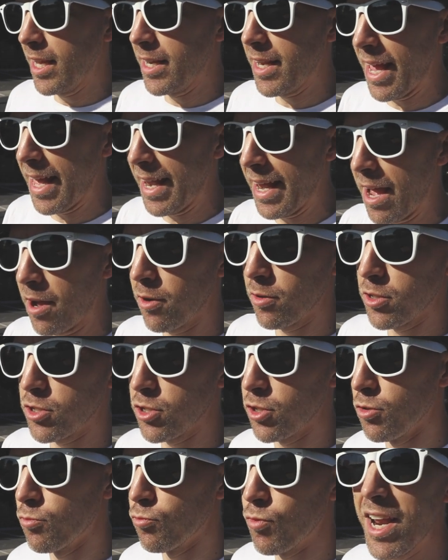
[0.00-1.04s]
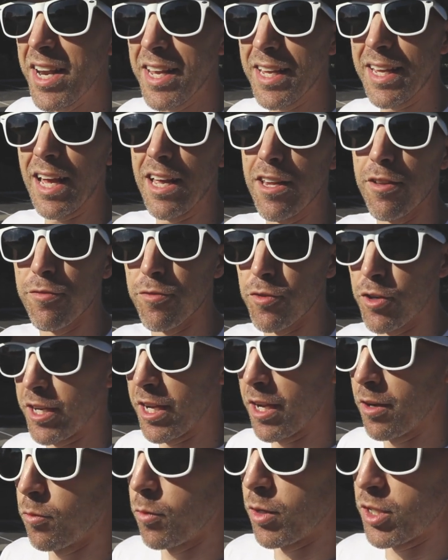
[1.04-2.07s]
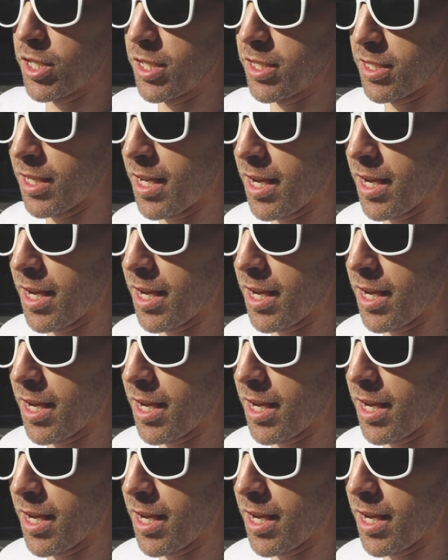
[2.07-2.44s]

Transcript: and head out to Redding, California, which is